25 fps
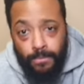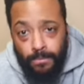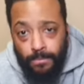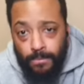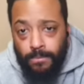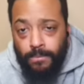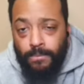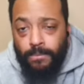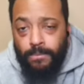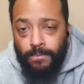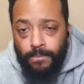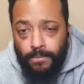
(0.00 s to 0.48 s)

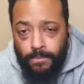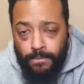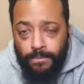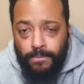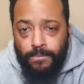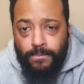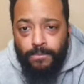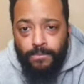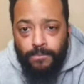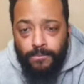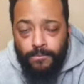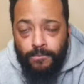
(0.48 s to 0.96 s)

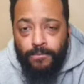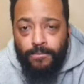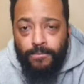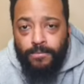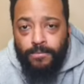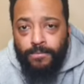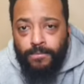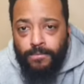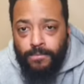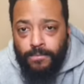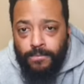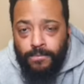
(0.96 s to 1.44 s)

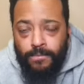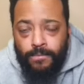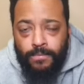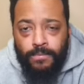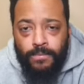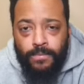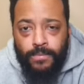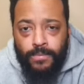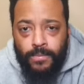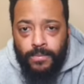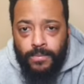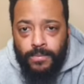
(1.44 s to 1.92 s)

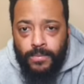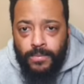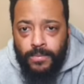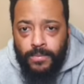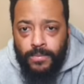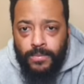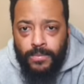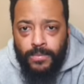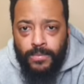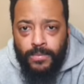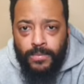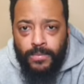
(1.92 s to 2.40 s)

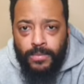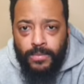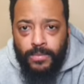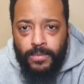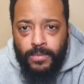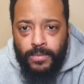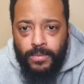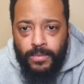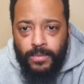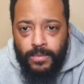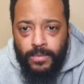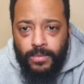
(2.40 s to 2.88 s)

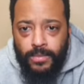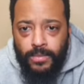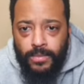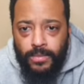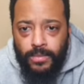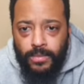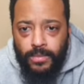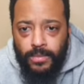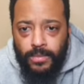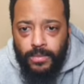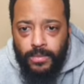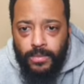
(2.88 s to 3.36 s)

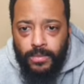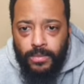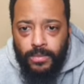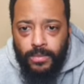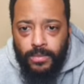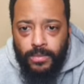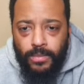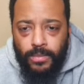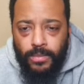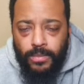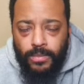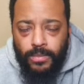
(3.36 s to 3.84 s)

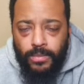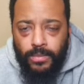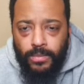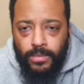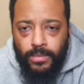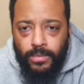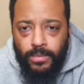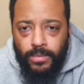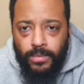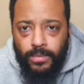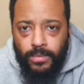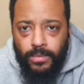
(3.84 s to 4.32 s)

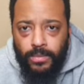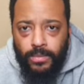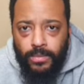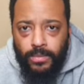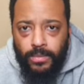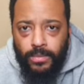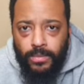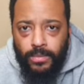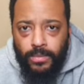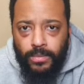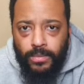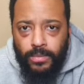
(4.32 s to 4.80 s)

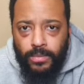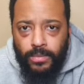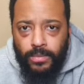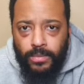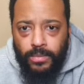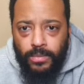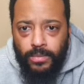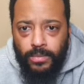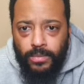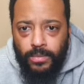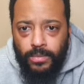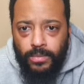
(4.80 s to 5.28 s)

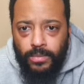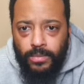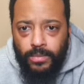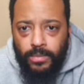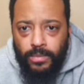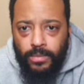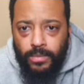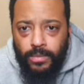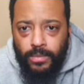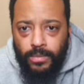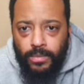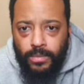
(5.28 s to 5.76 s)

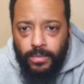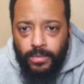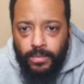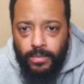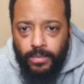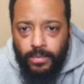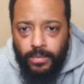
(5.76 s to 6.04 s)
The person shown says nothing.